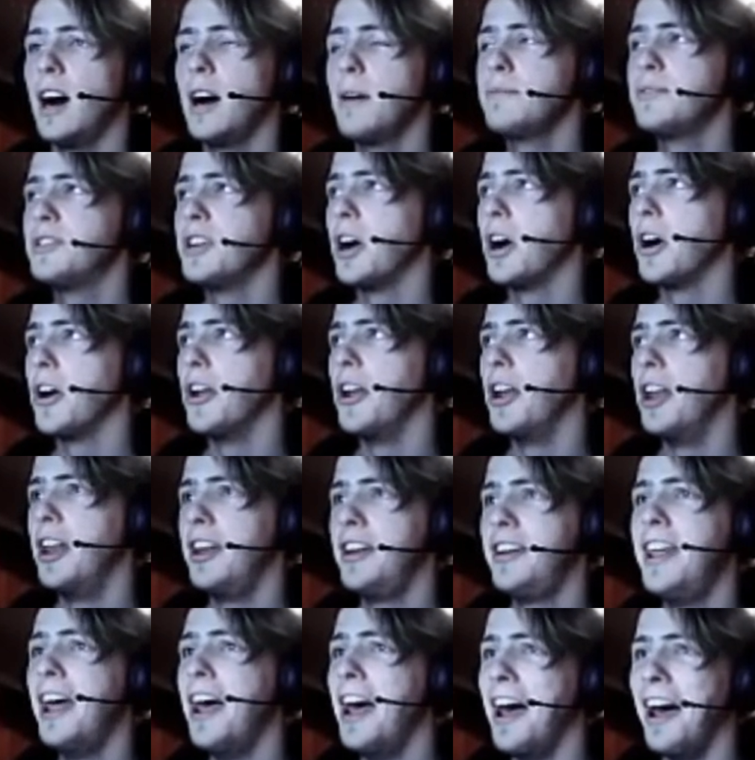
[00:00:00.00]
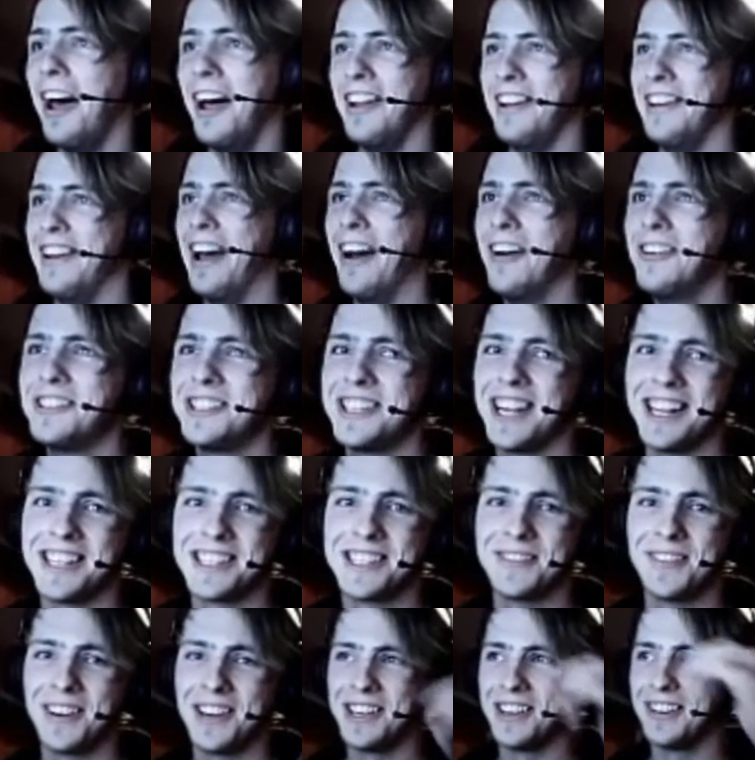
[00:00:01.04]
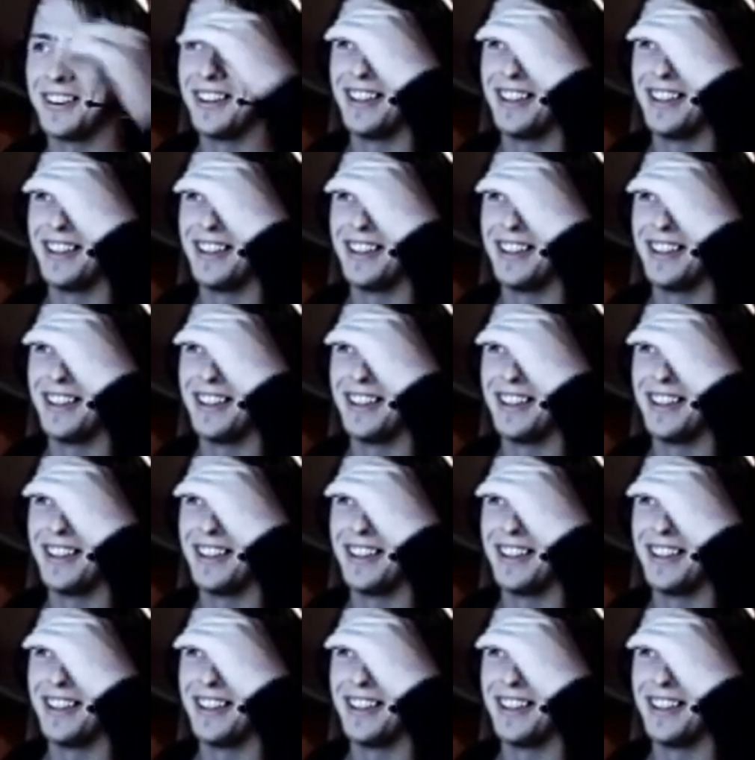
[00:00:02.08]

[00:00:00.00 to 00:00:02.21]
I'm done. No chance of my